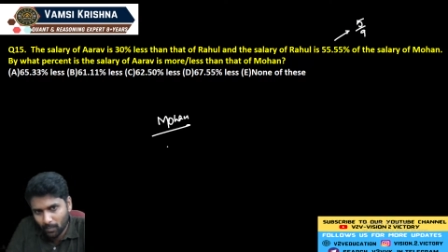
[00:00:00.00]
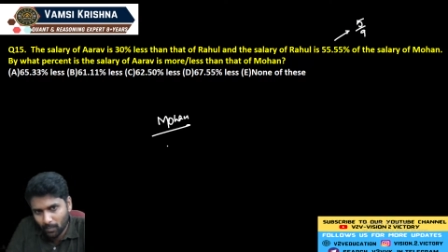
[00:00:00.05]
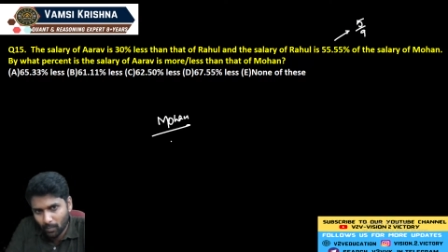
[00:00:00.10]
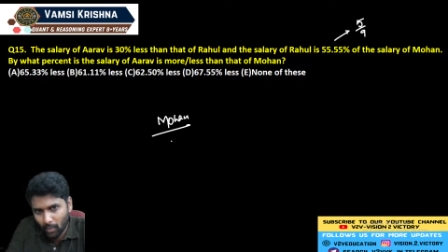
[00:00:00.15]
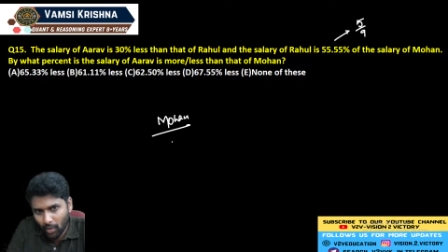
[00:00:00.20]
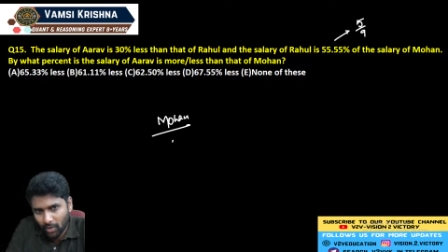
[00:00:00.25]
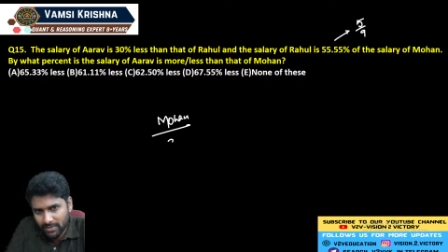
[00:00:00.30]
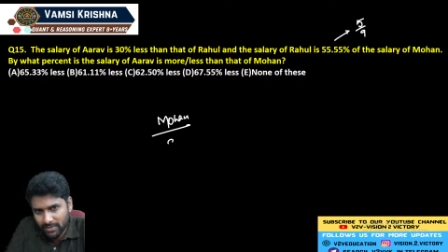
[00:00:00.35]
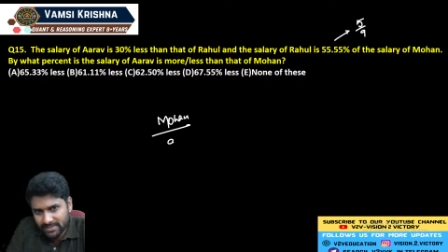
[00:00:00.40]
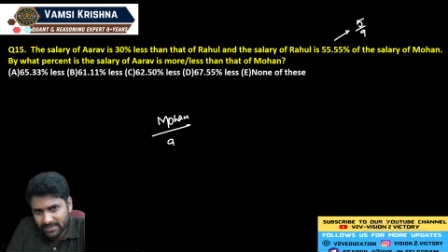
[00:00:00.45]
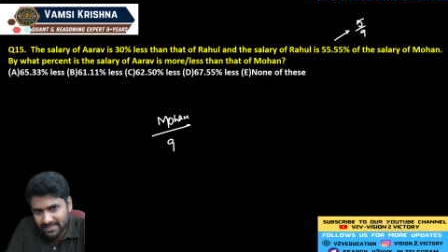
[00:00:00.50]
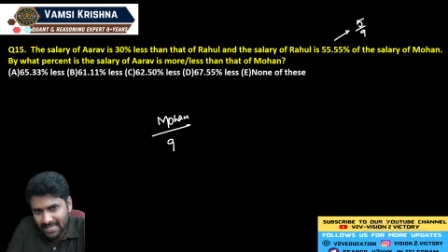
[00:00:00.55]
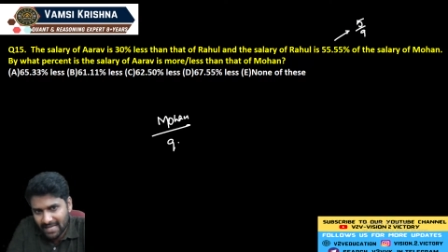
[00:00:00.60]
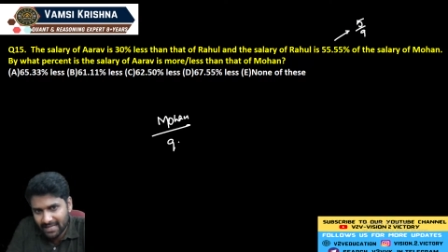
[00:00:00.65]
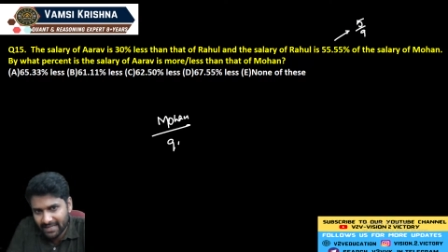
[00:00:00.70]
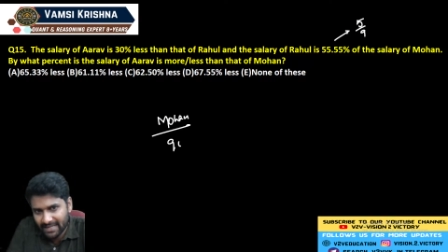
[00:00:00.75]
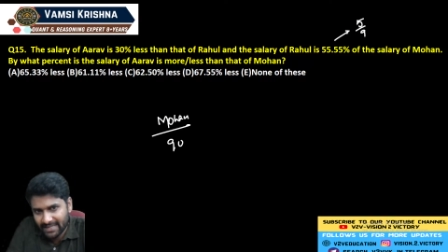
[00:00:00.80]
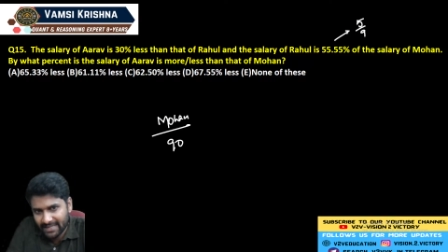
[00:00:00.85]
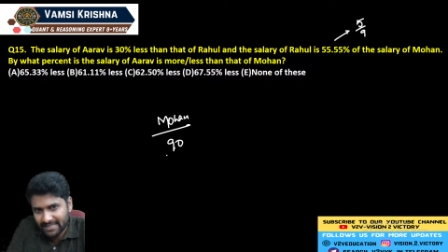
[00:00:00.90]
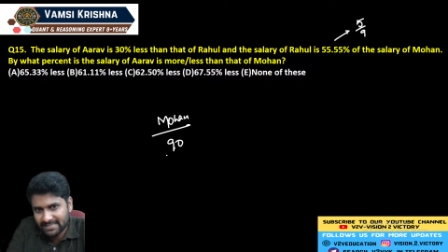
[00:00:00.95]
Mohan's
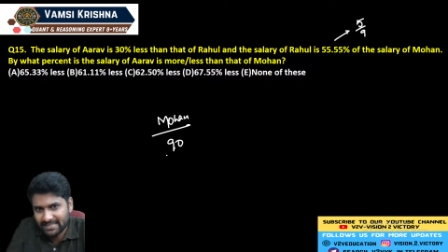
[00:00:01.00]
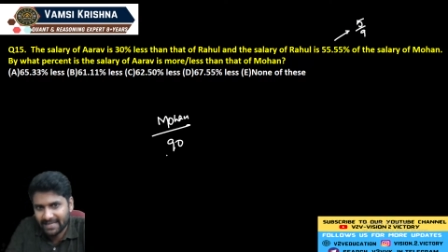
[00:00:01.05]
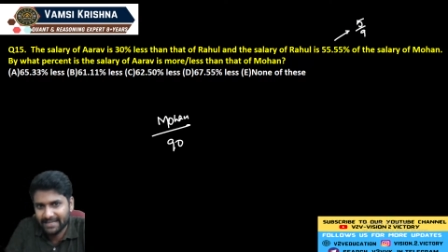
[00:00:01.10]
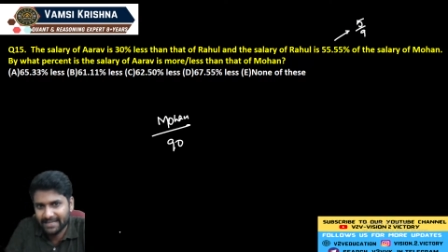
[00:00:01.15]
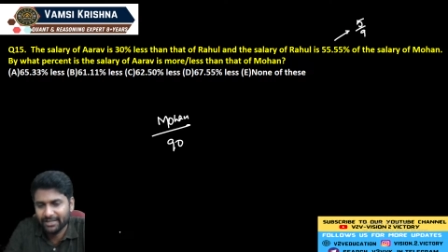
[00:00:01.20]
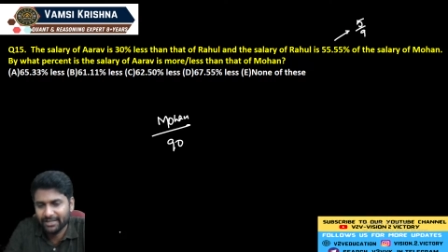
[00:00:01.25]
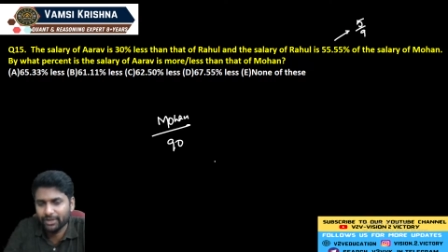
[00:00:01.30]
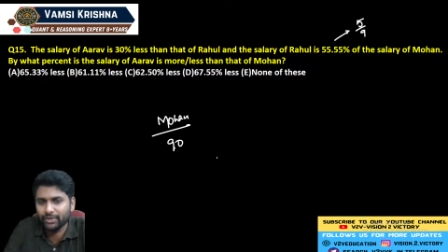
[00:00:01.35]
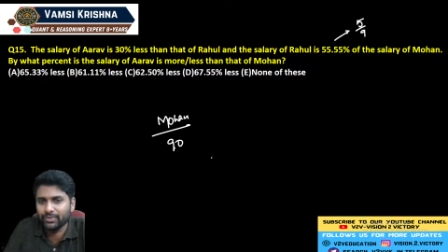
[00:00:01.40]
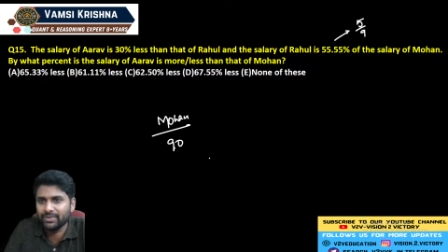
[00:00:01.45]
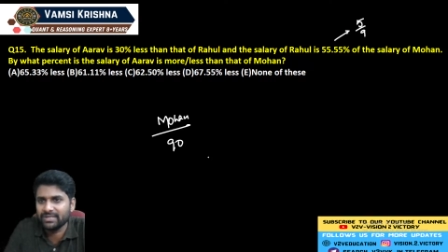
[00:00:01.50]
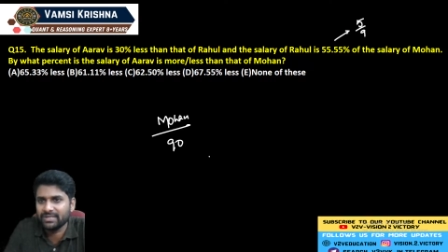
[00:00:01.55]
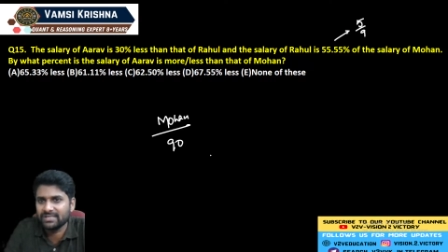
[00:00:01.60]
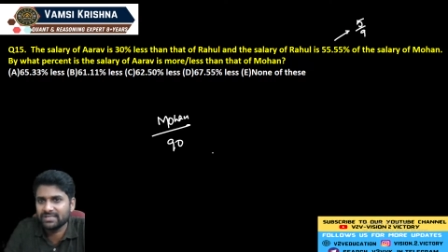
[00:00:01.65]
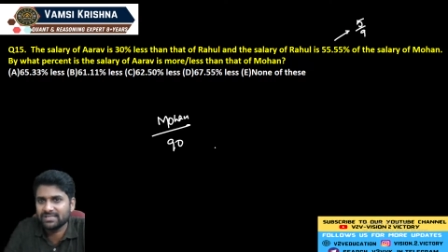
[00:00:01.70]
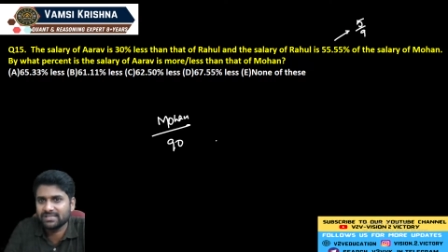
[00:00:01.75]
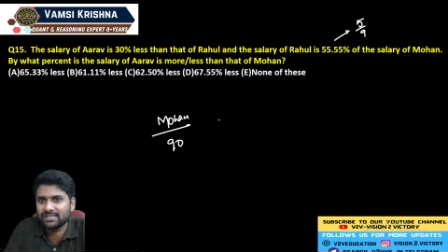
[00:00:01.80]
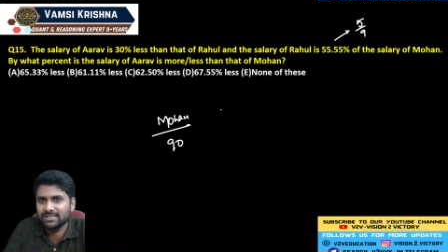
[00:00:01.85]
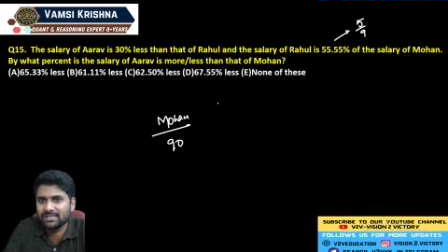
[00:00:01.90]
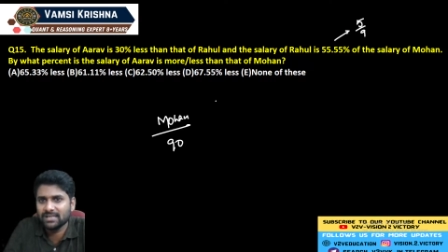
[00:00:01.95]
salary is 90
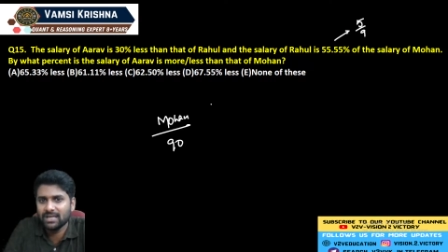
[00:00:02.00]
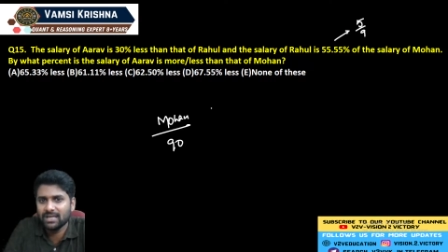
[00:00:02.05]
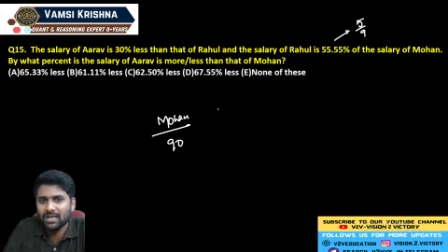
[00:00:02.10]
units.